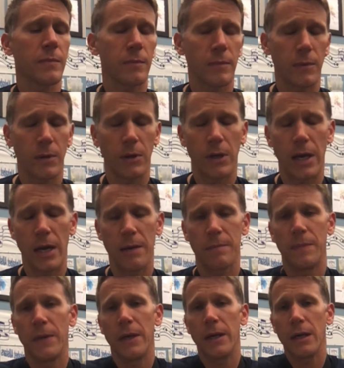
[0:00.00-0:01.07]
Okay,
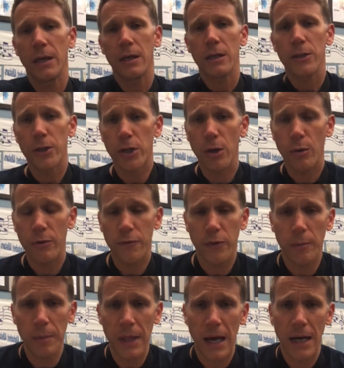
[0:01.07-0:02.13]
you're going for a
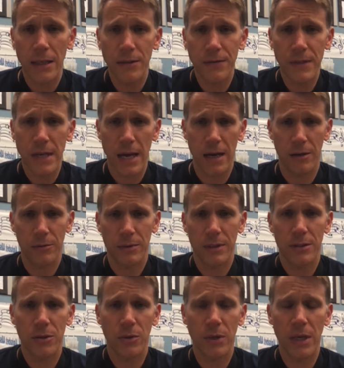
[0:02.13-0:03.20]
block of sound, so
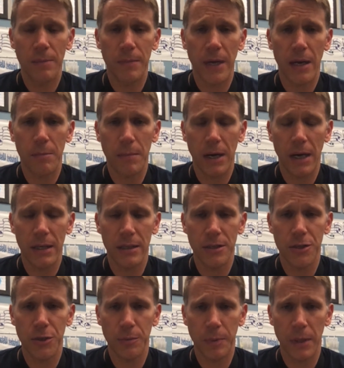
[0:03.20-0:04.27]
keep that in mind as you
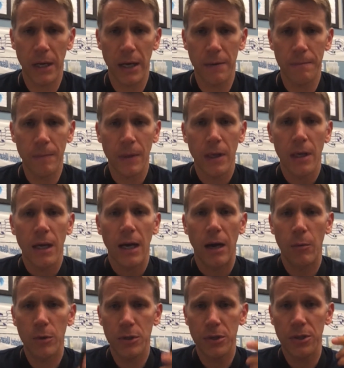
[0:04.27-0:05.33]
play. I want
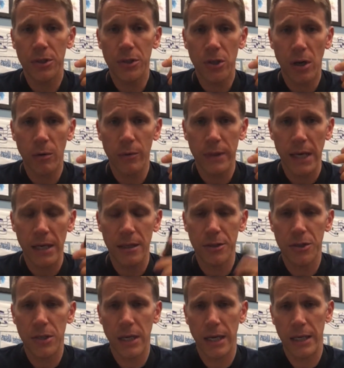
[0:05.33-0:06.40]
you to start with that each
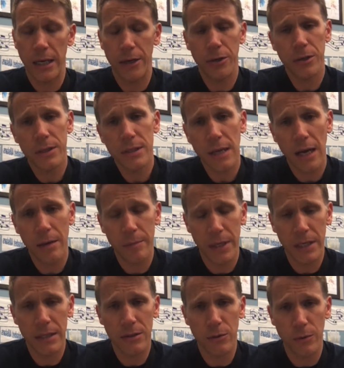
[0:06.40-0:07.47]
day. Now your assignment is
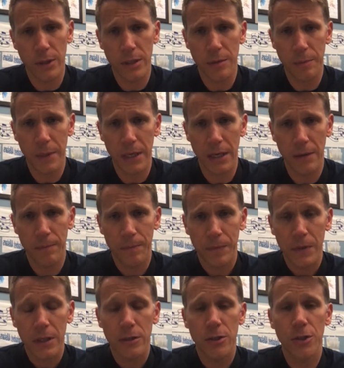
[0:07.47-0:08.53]
going to be
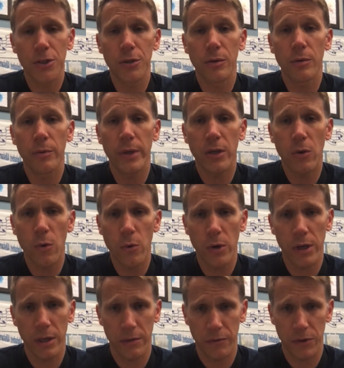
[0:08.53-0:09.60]
to do a recording of
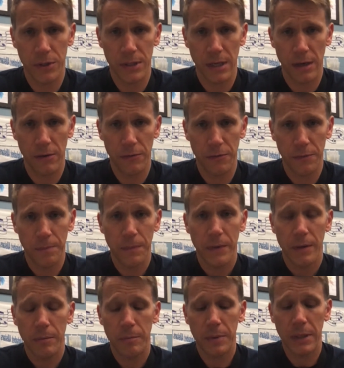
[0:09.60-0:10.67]
yourself
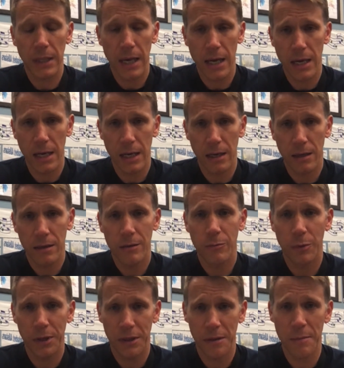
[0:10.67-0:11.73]
playing with
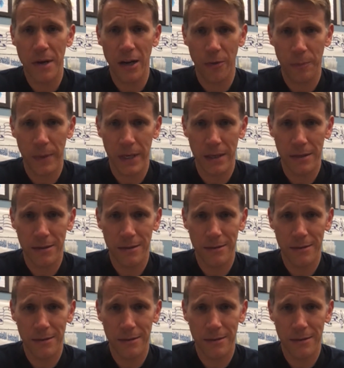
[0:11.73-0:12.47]
the mouthpiece.